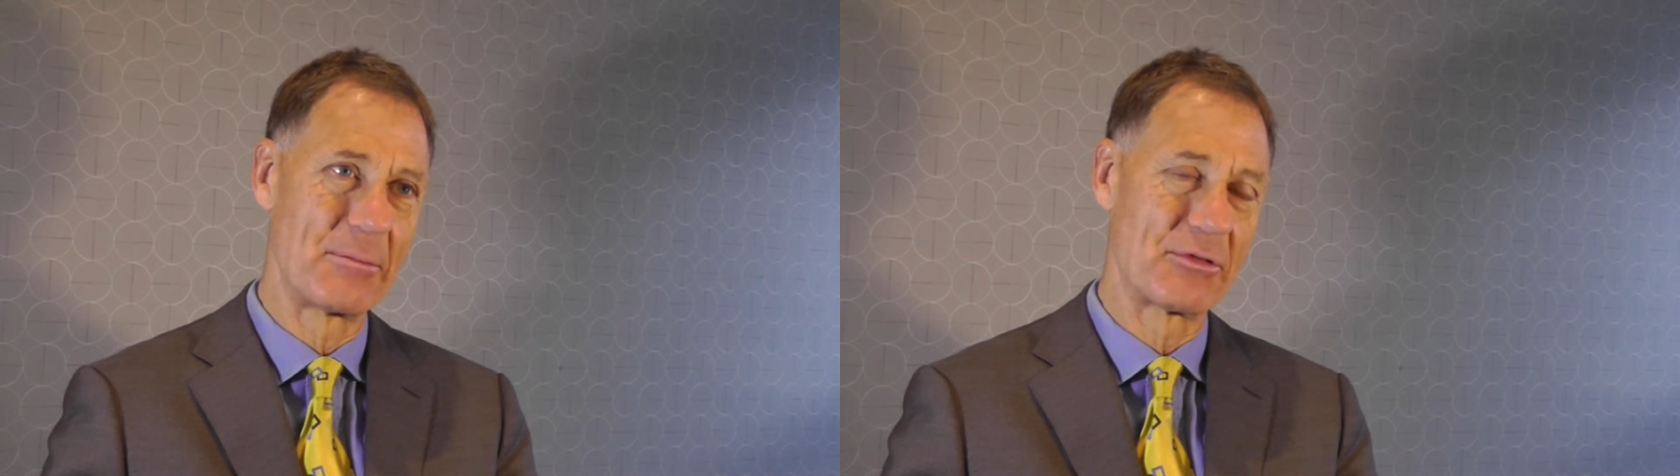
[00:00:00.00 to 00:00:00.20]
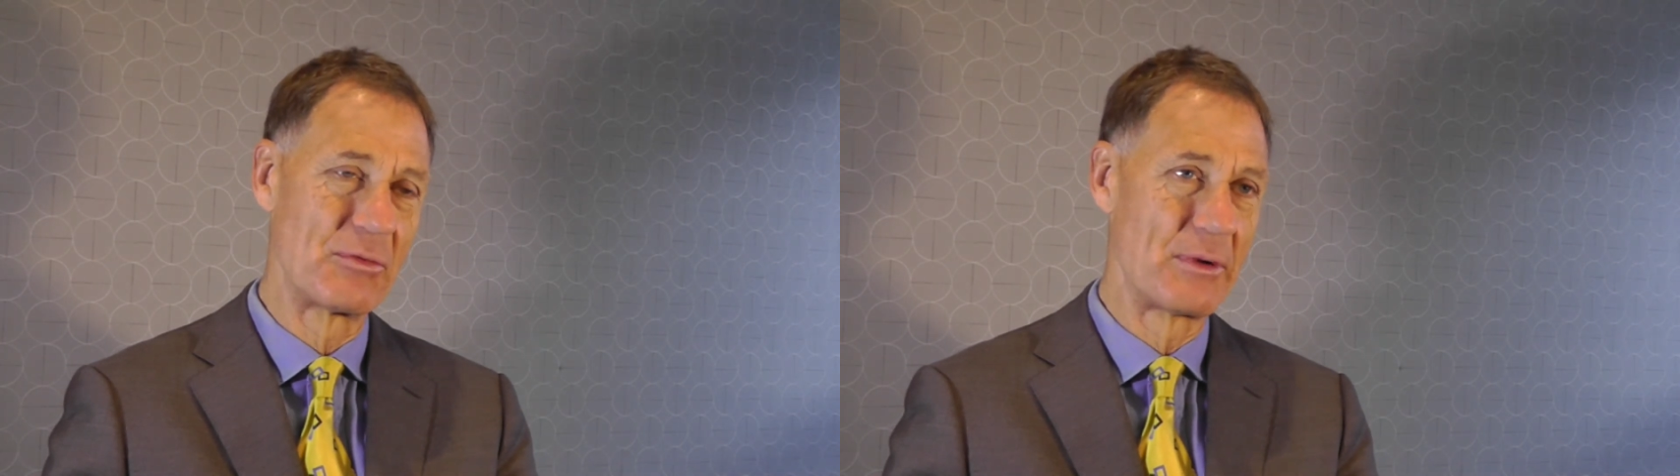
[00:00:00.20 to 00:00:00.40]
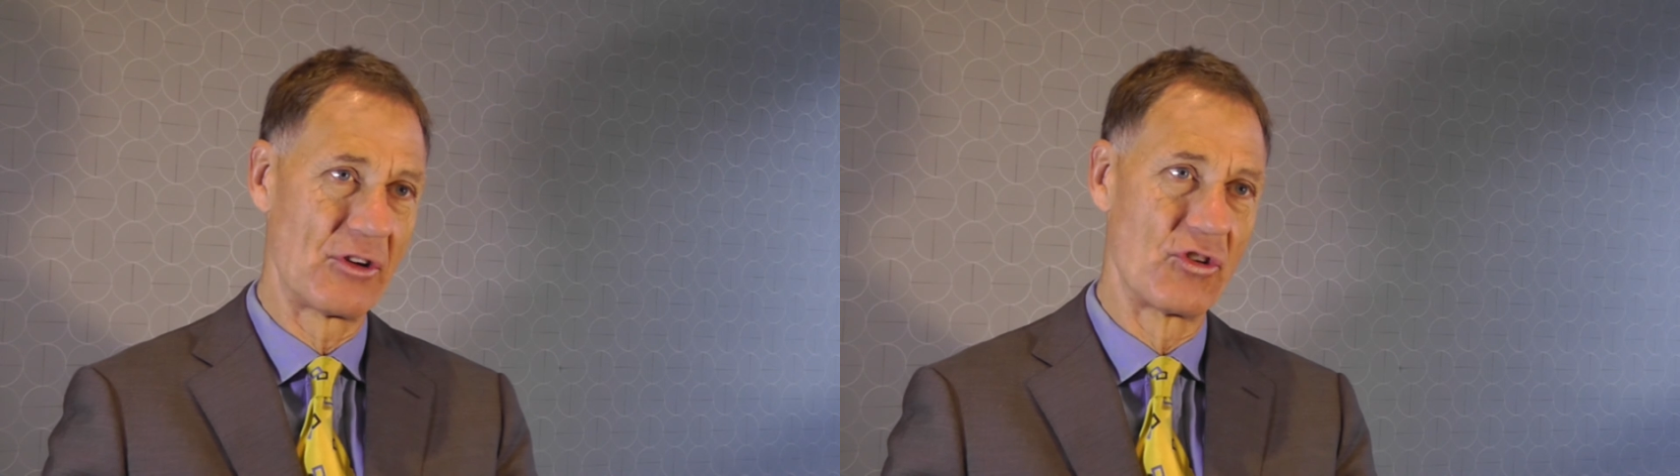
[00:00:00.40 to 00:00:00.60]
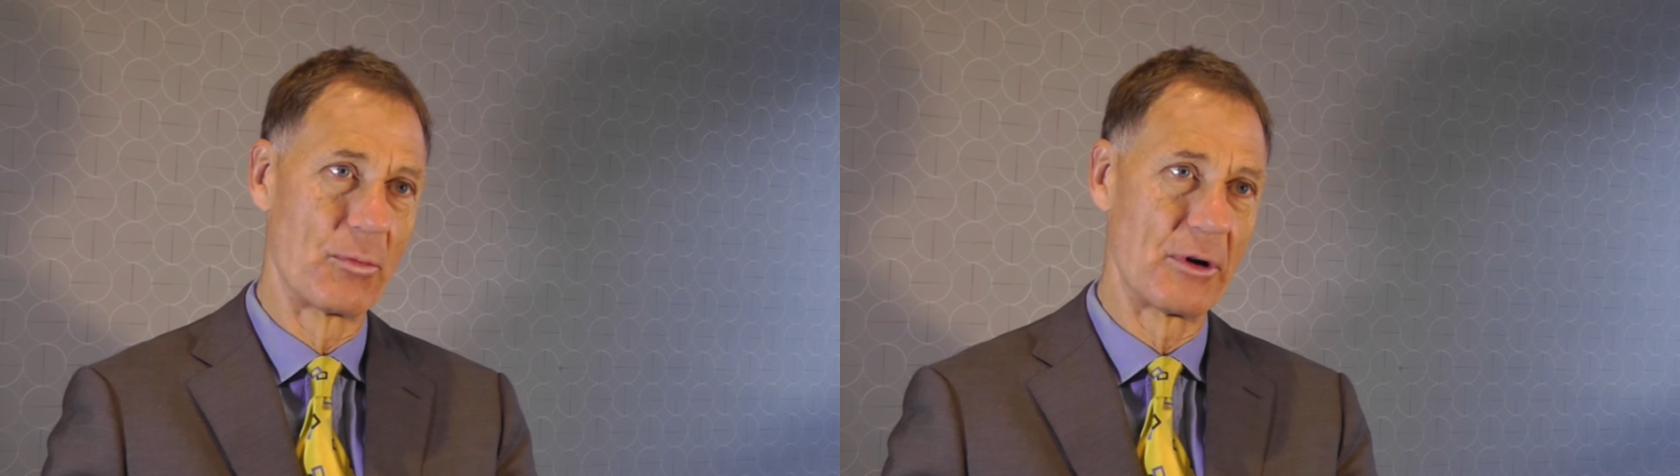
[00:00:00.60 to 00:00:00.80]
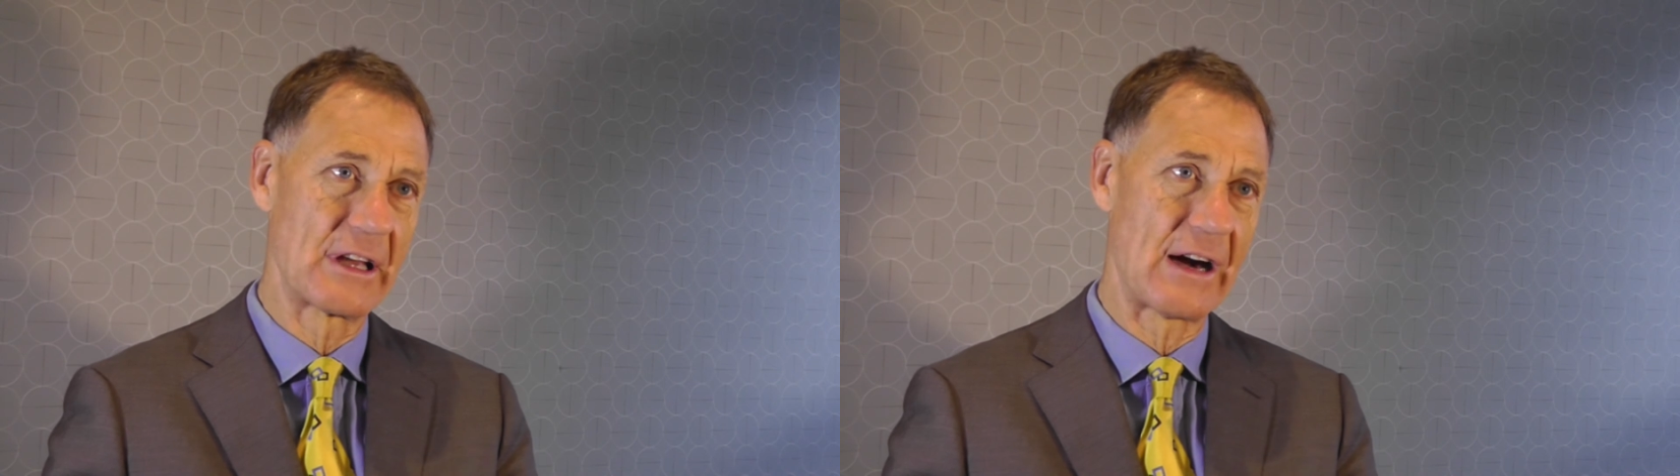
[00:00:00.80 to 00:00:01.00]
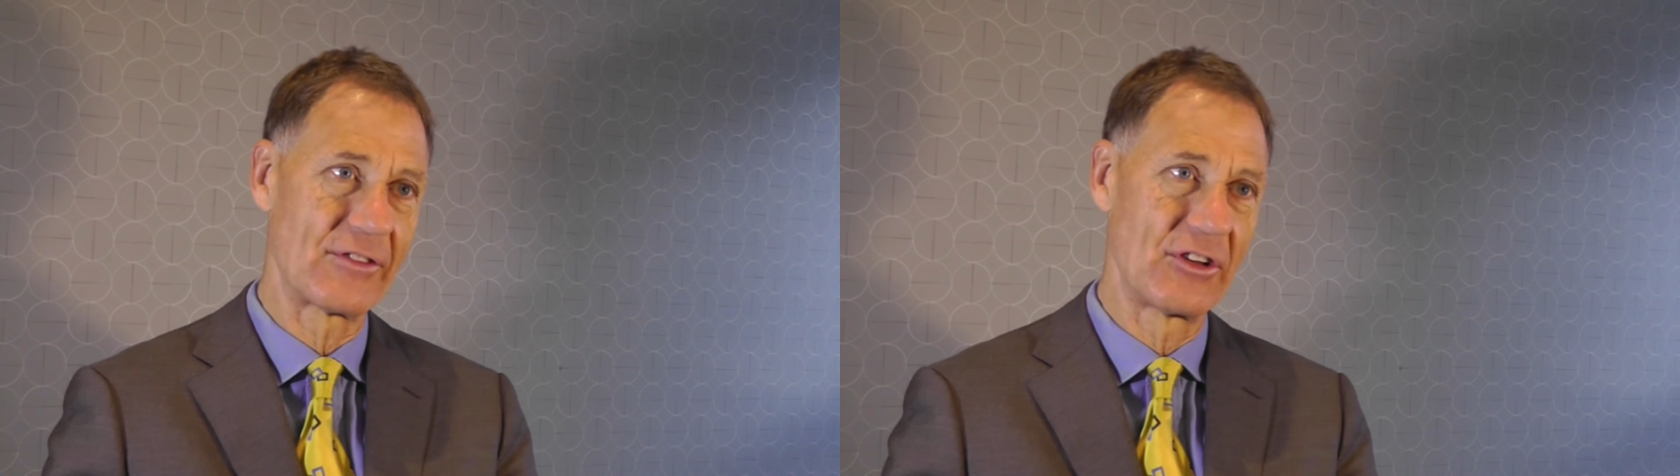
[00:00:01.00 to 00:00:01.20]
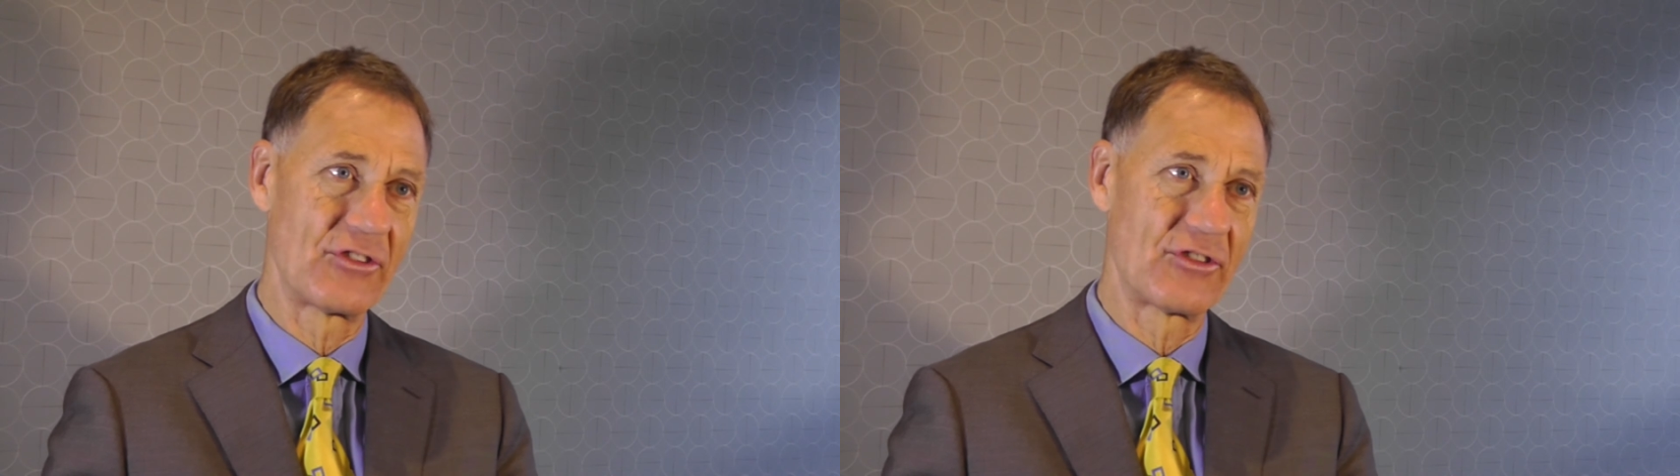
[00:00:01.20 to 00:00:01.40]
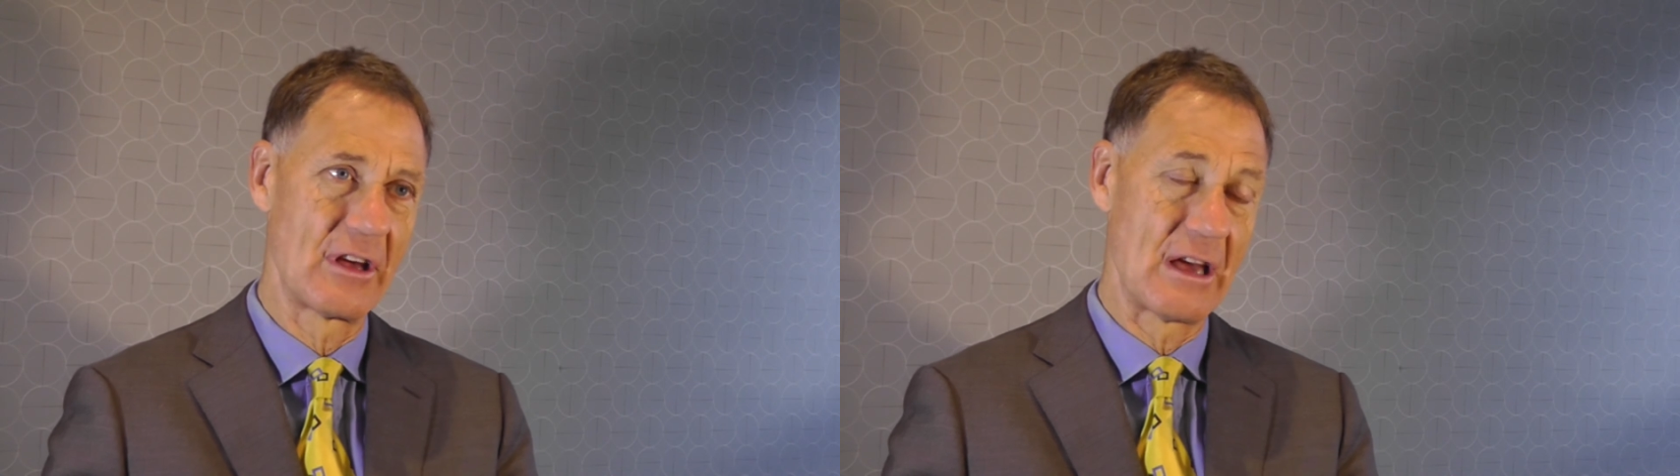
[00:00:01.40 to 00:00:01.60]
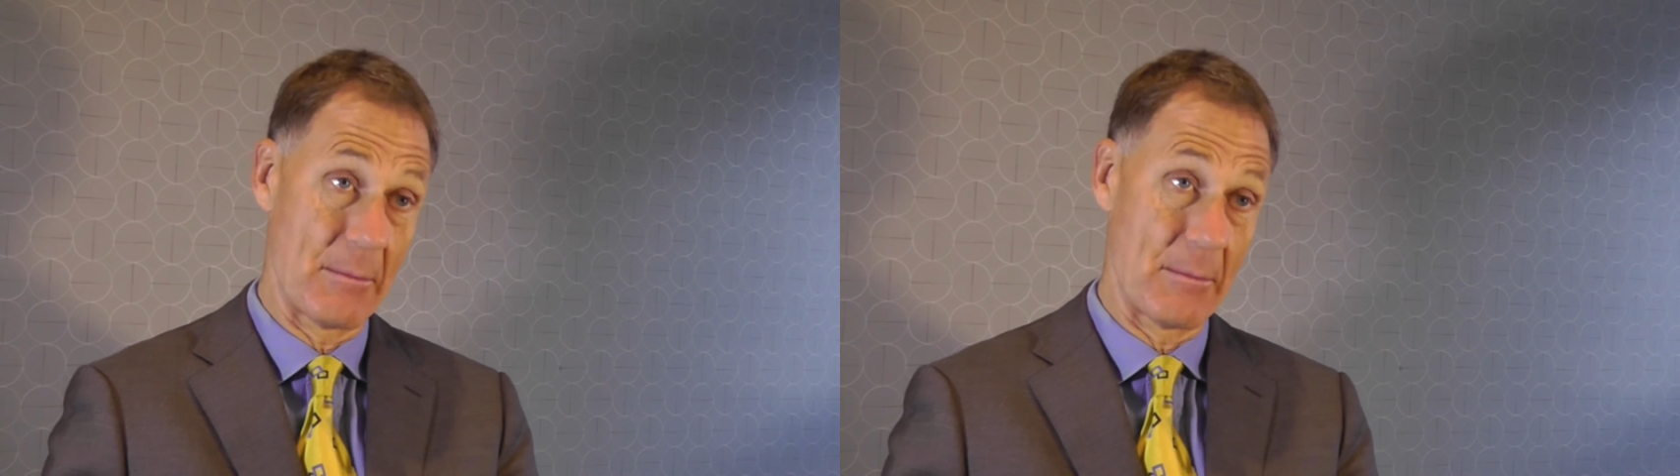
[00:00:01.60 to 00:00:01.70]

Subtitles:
improvement in corporate governance,